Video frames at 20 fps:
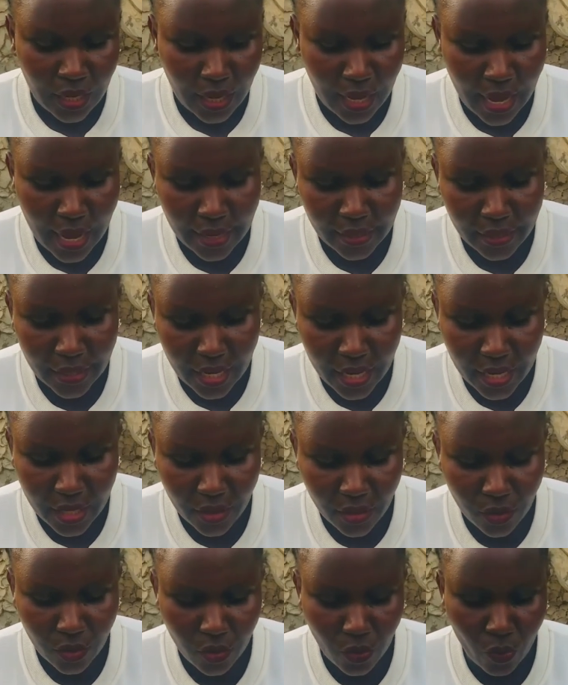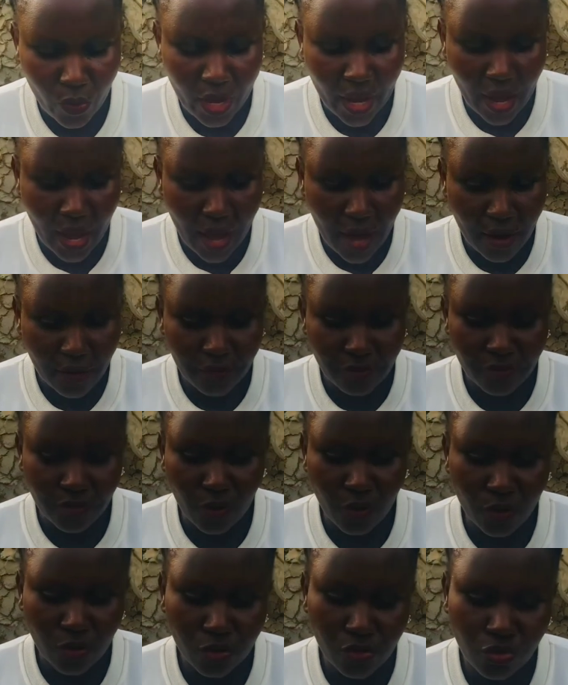And then we have
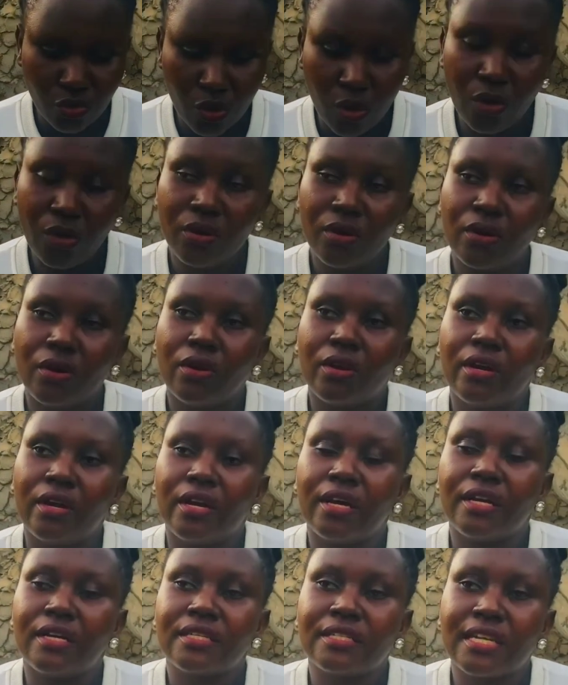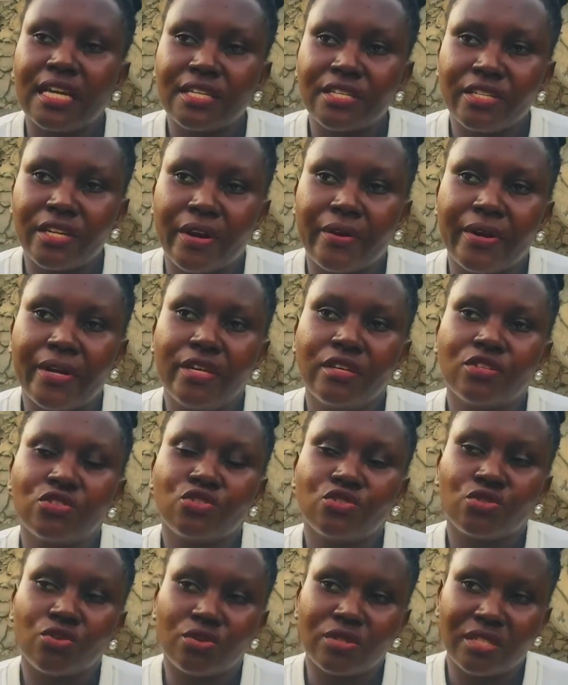also tertiary
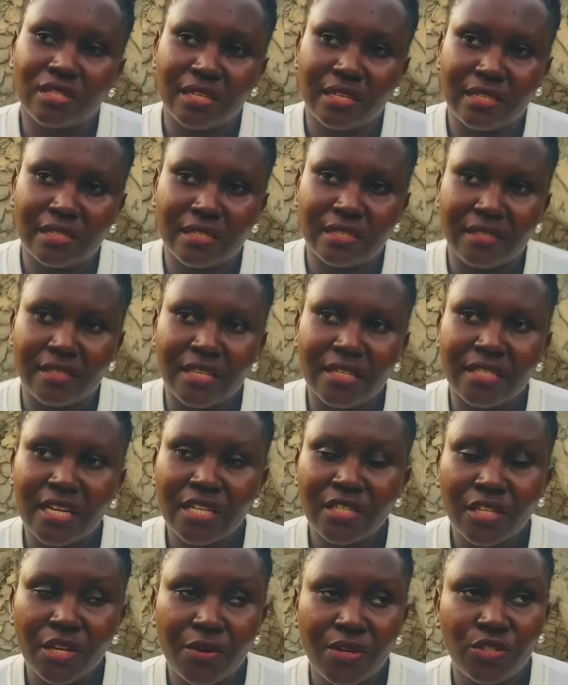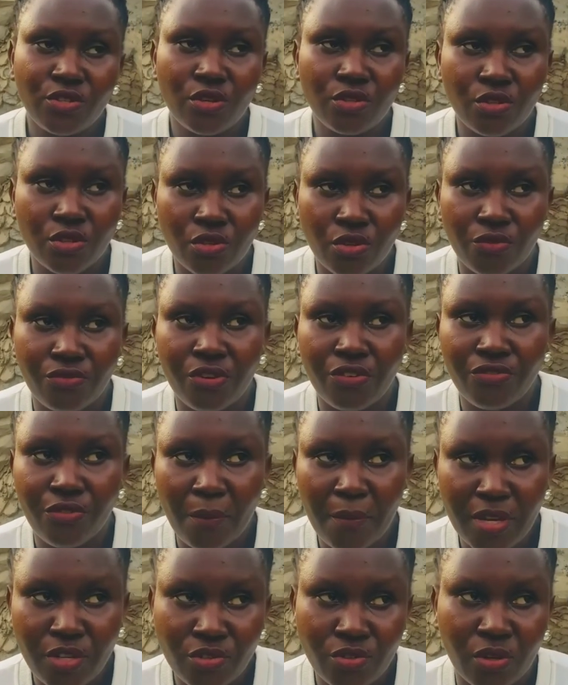sources. The tertiary sources of
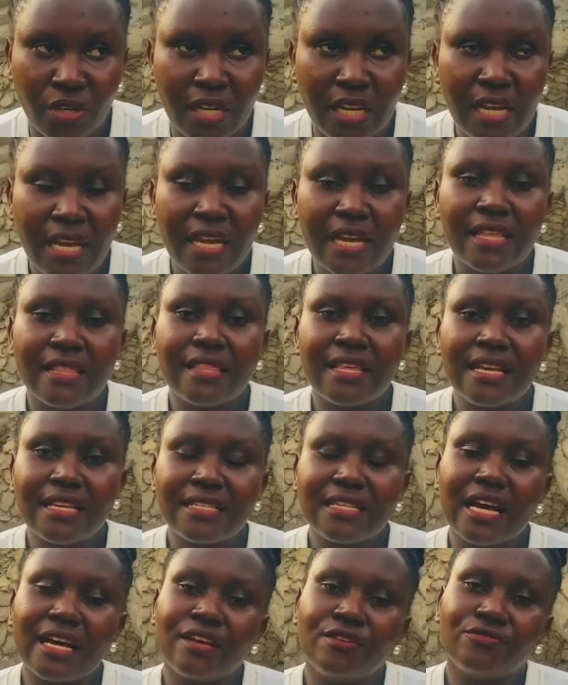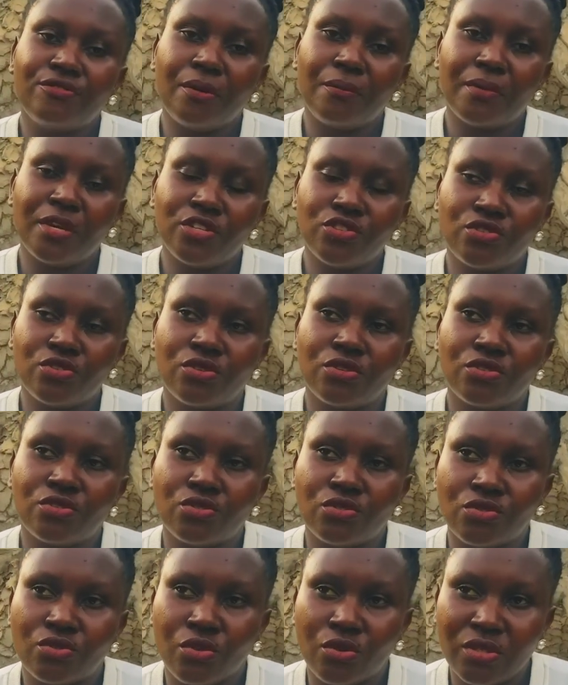information, these are information
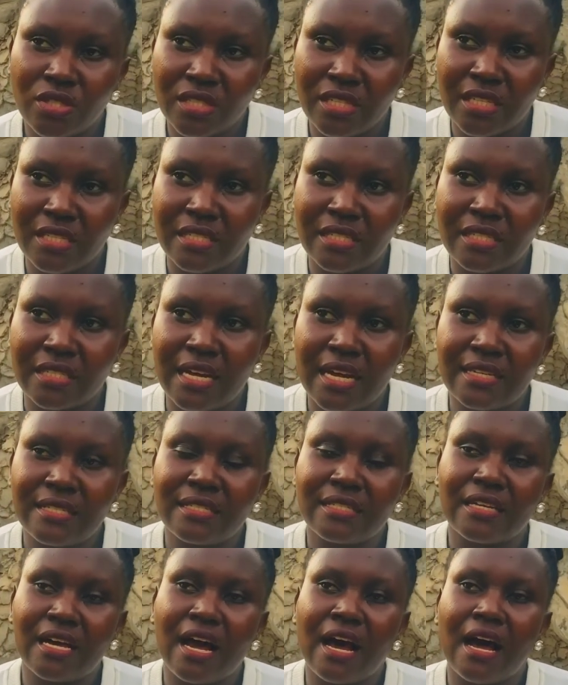sources that